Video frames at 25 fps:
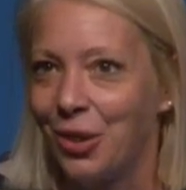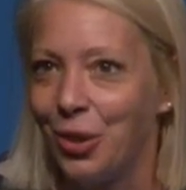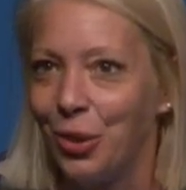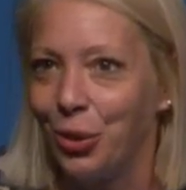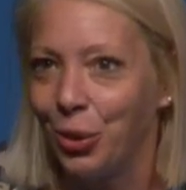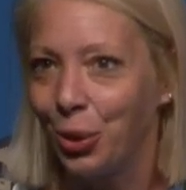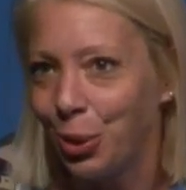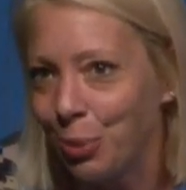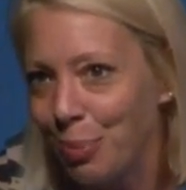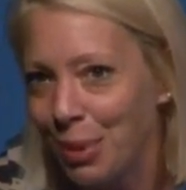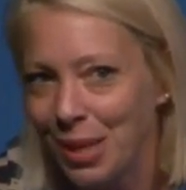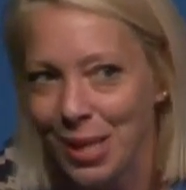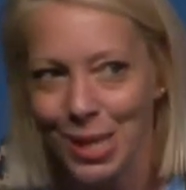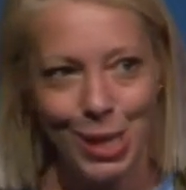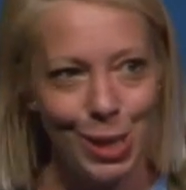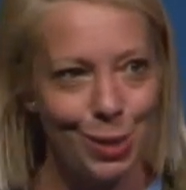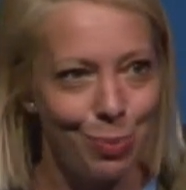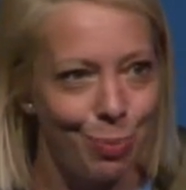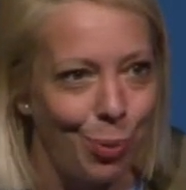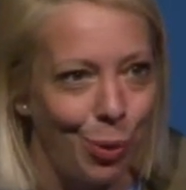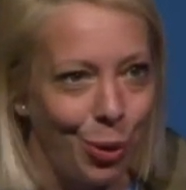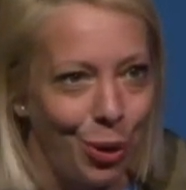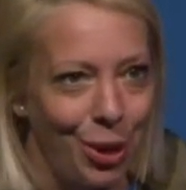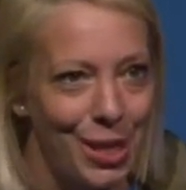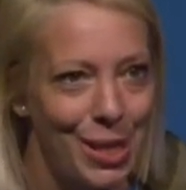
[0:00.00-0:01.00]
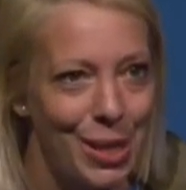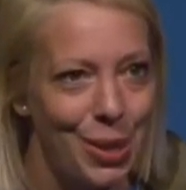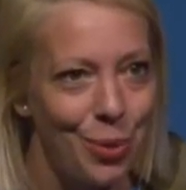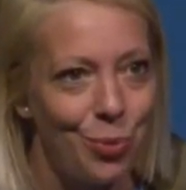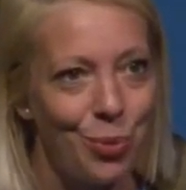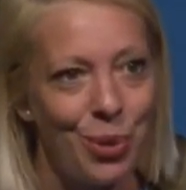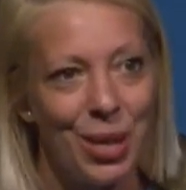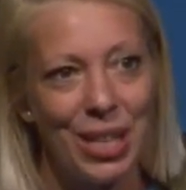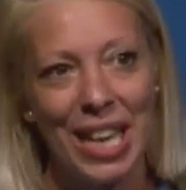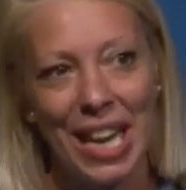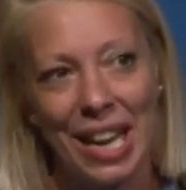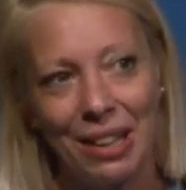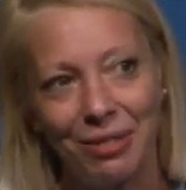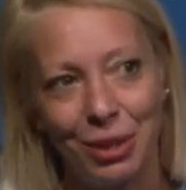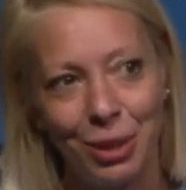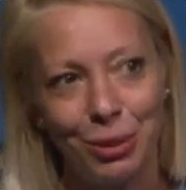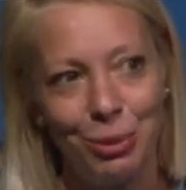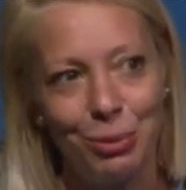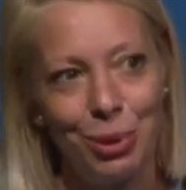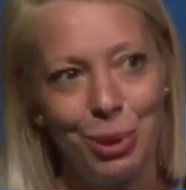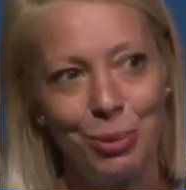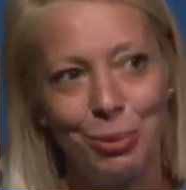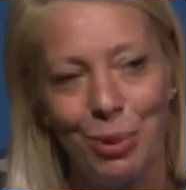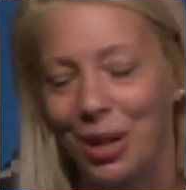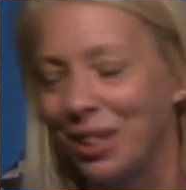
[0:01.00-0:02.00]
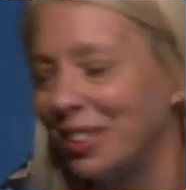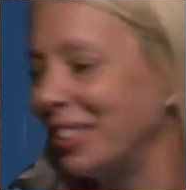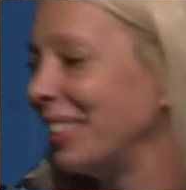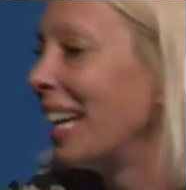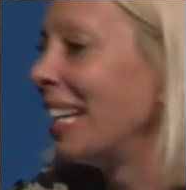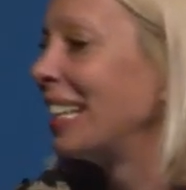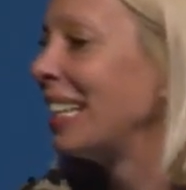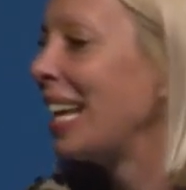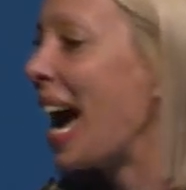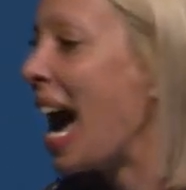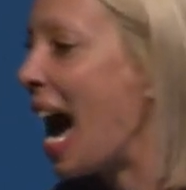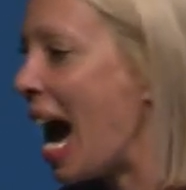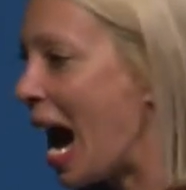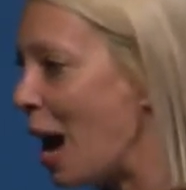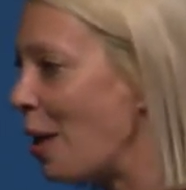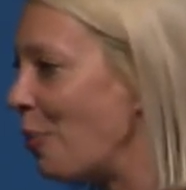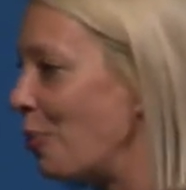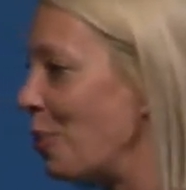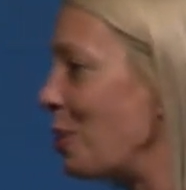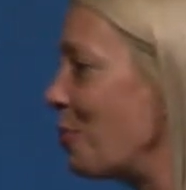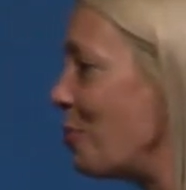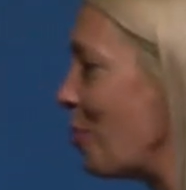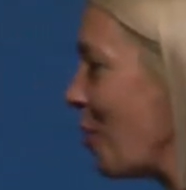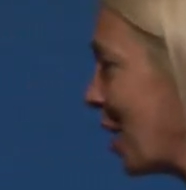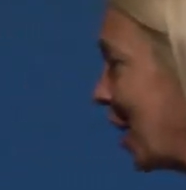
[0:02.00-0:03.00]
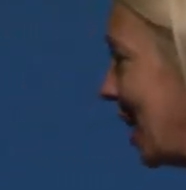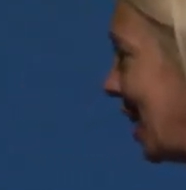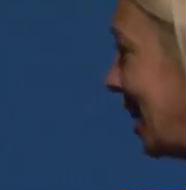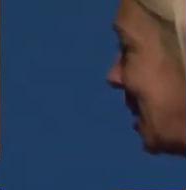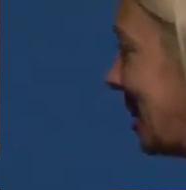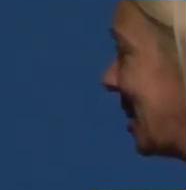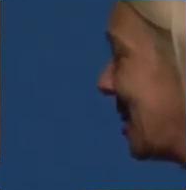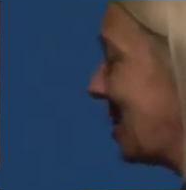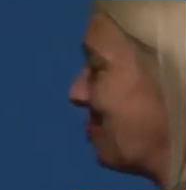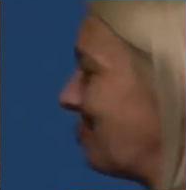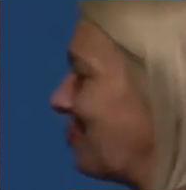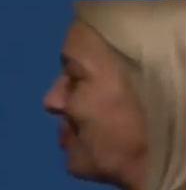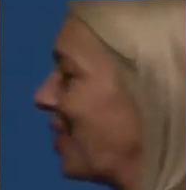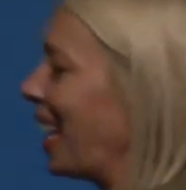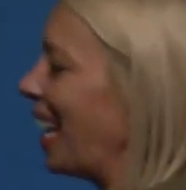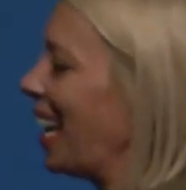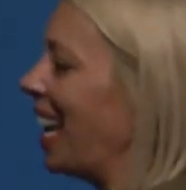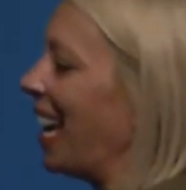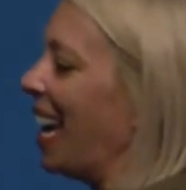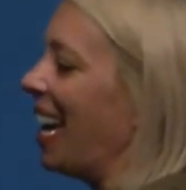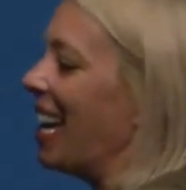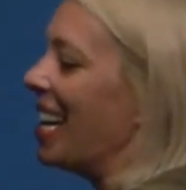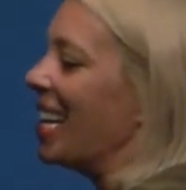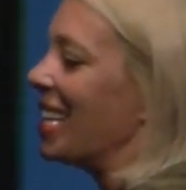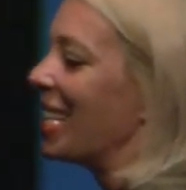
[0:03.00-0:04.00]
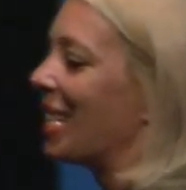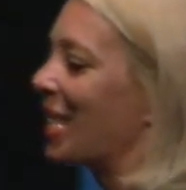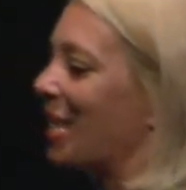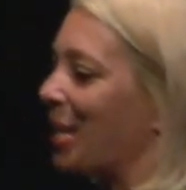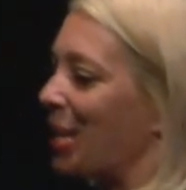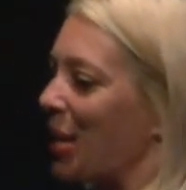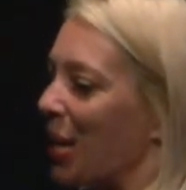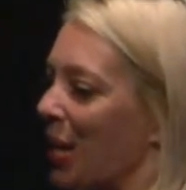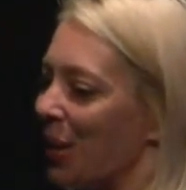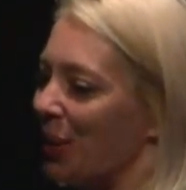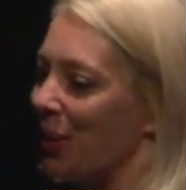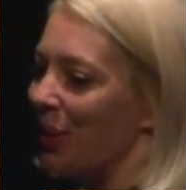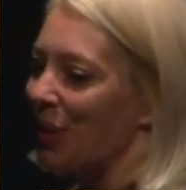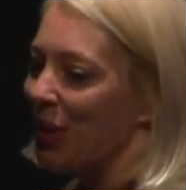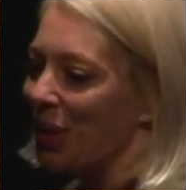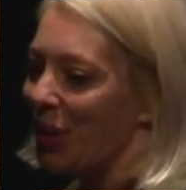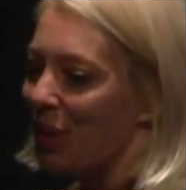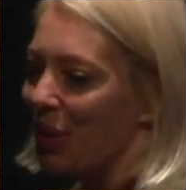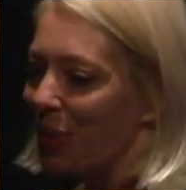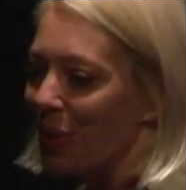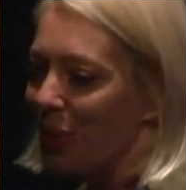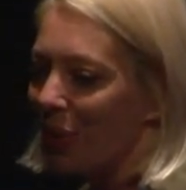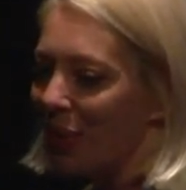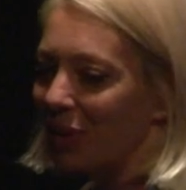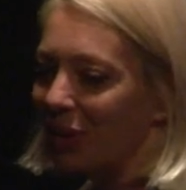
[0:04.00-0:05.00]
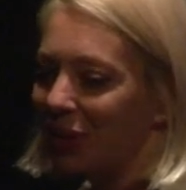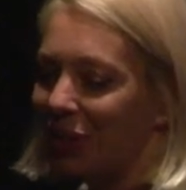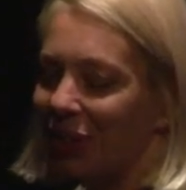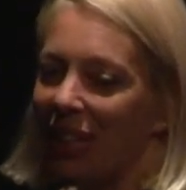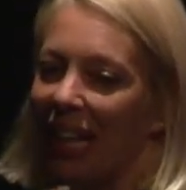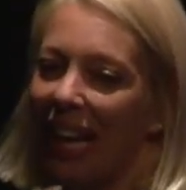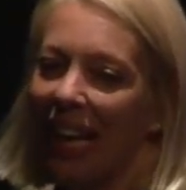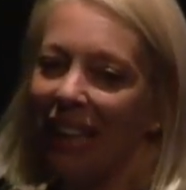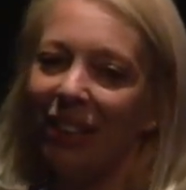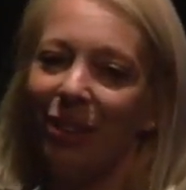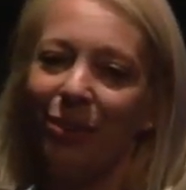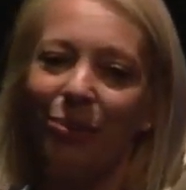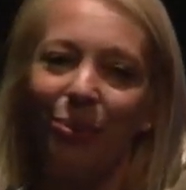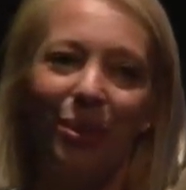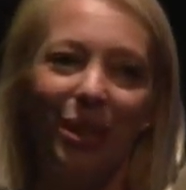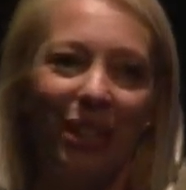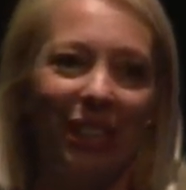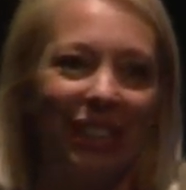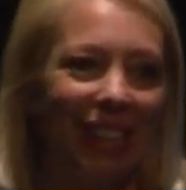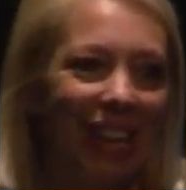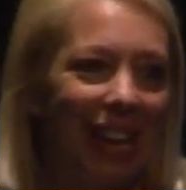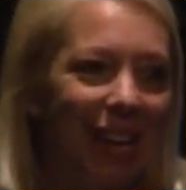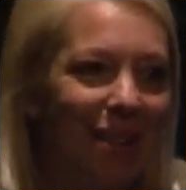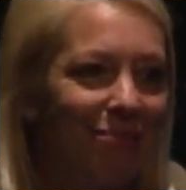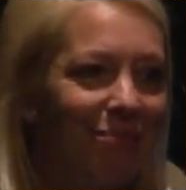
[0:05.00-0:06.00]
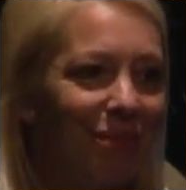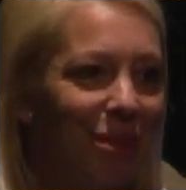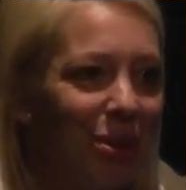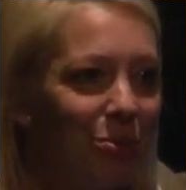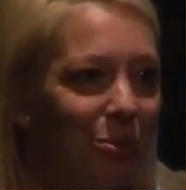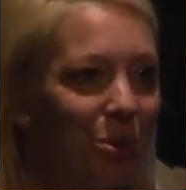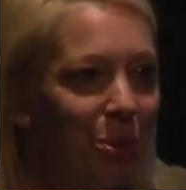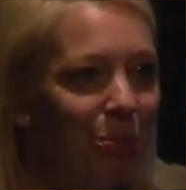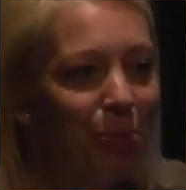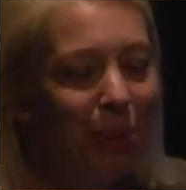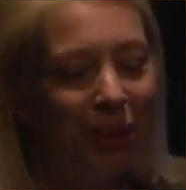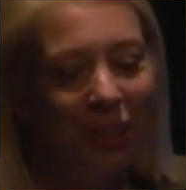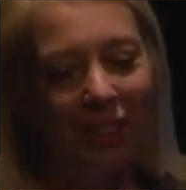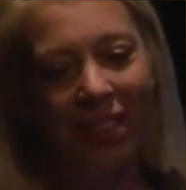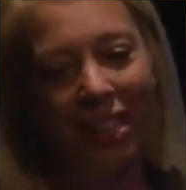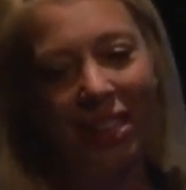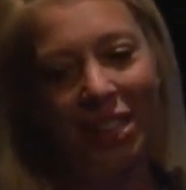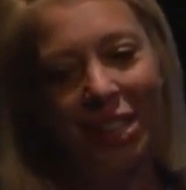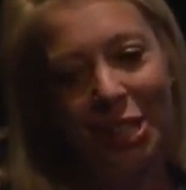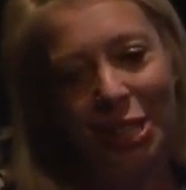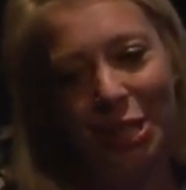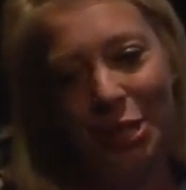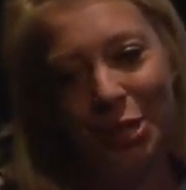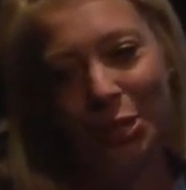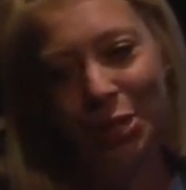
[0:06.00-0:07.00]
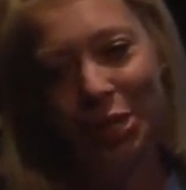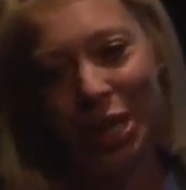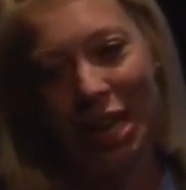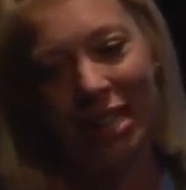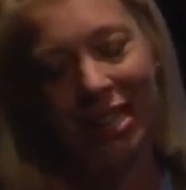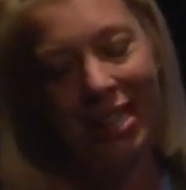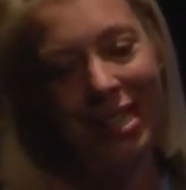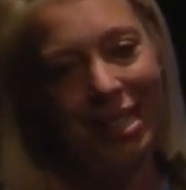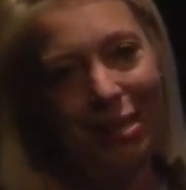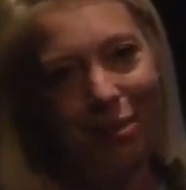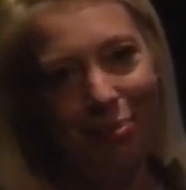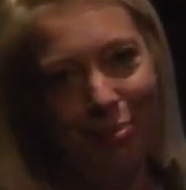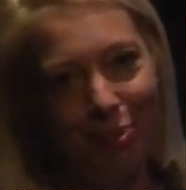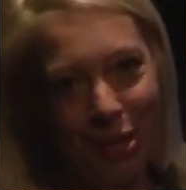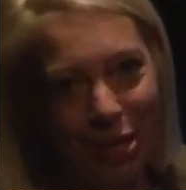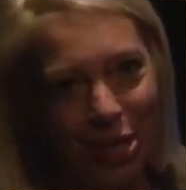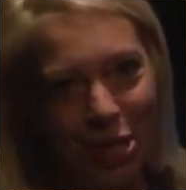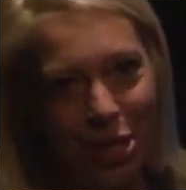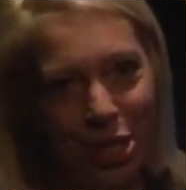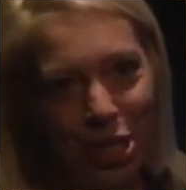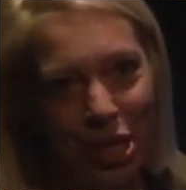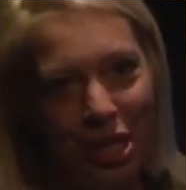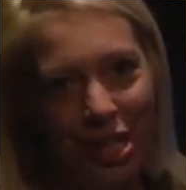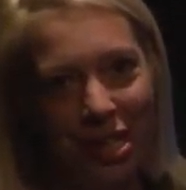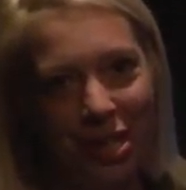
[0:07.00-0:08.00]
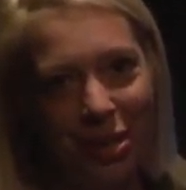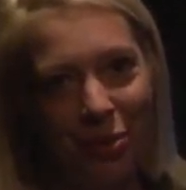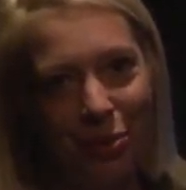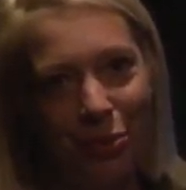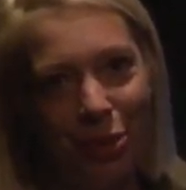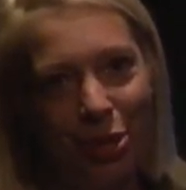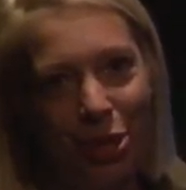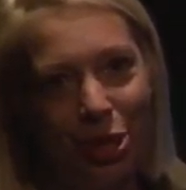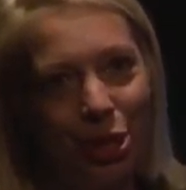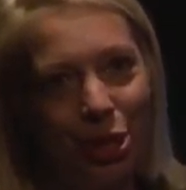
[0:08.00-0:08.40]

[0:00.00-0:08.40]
urban sports whenever we want and how we want it. So together with them, we built a huge exhibition which